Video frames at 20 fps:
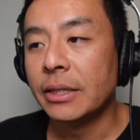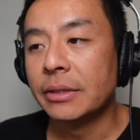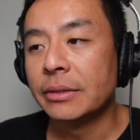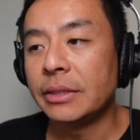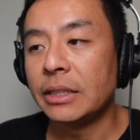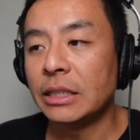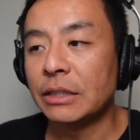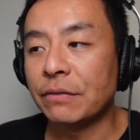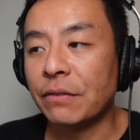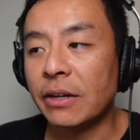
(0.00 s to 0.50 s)

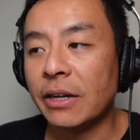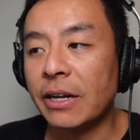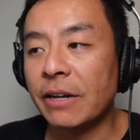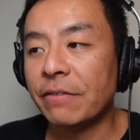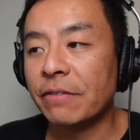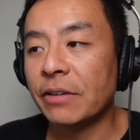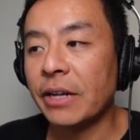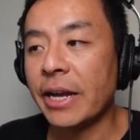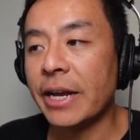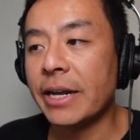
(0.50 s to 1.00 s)
Seats
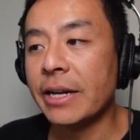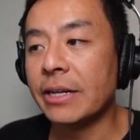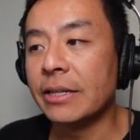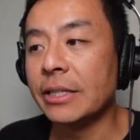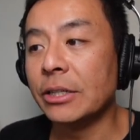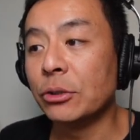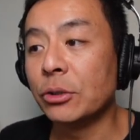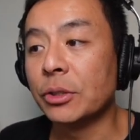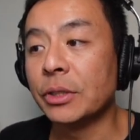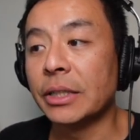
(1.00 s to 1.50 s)
5, and
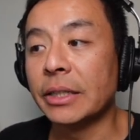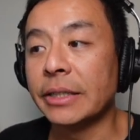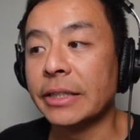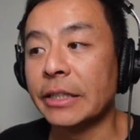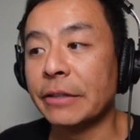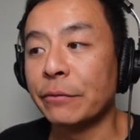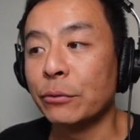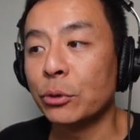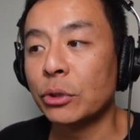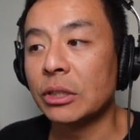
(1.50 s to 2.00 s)
interestingly
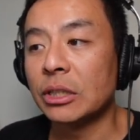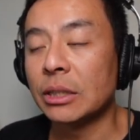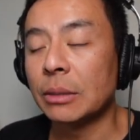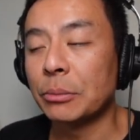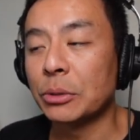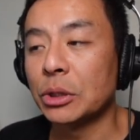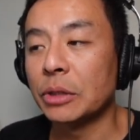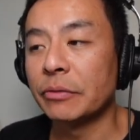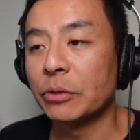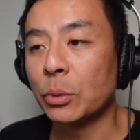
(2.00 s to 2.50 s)
fuel
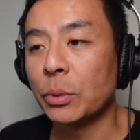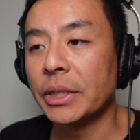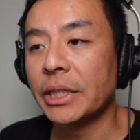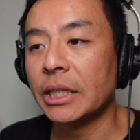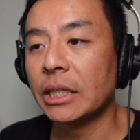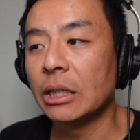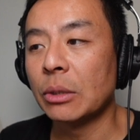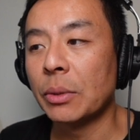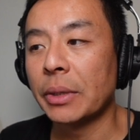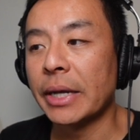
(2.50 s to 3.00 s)
consumption of 20
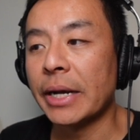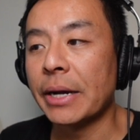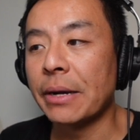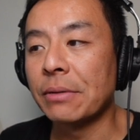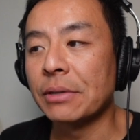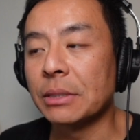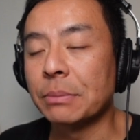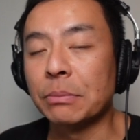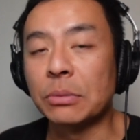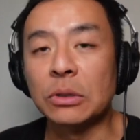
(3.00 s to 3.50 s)
kilowatt
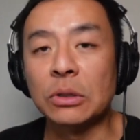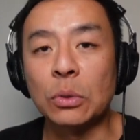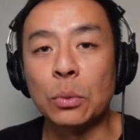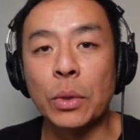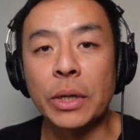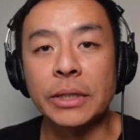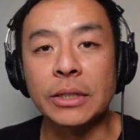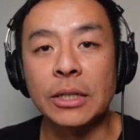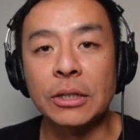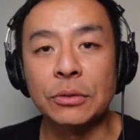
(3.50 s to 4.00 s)
hours per
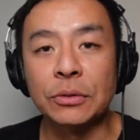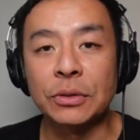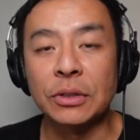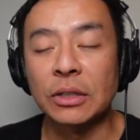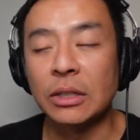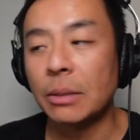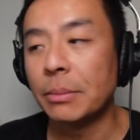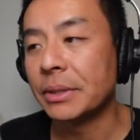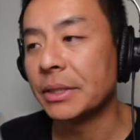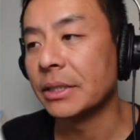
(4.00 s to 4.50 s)
100
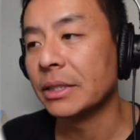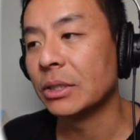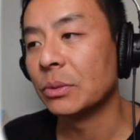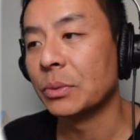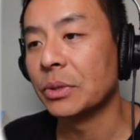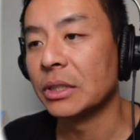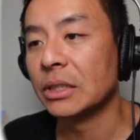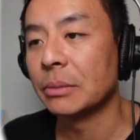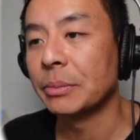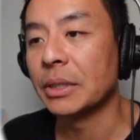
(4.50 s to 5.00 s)
kilometers,
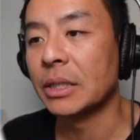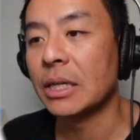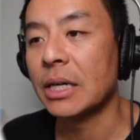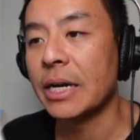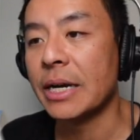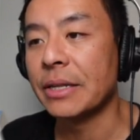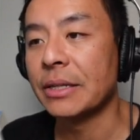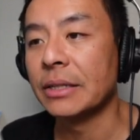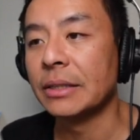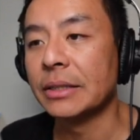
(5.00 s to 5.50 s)
which is a bit
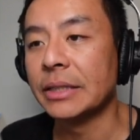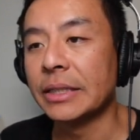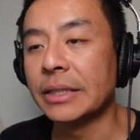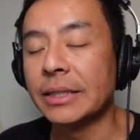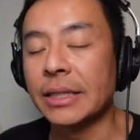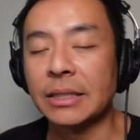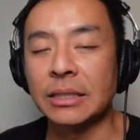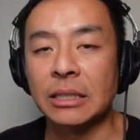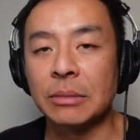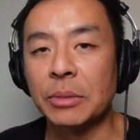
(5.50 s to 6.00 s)
higher than the
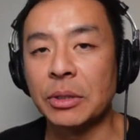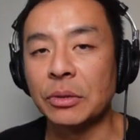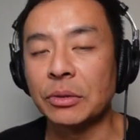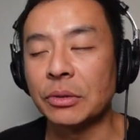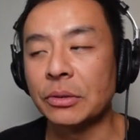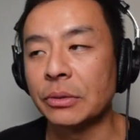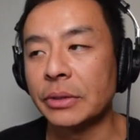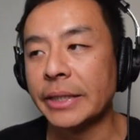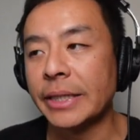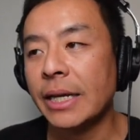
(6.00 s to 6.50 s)
Tesla Model
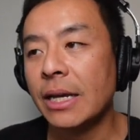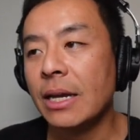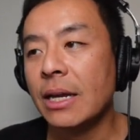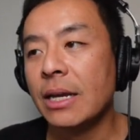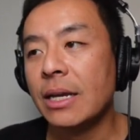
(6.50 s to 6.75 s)
3.